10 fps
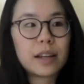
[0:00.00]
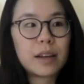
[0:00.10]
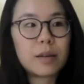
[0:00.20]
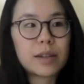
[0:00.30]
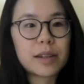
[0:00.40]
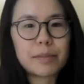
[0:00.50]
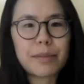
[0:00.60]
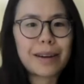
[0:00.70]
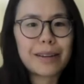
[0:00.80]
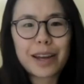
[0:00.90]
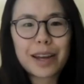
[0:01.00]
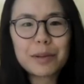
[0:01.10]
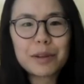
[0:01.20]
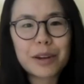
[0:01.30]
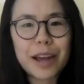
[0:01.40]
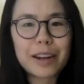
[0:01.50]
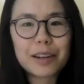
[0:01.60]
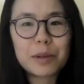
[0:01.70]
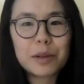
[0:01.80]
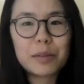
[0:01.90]
what is it, modifiable or
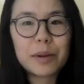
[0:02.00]
editable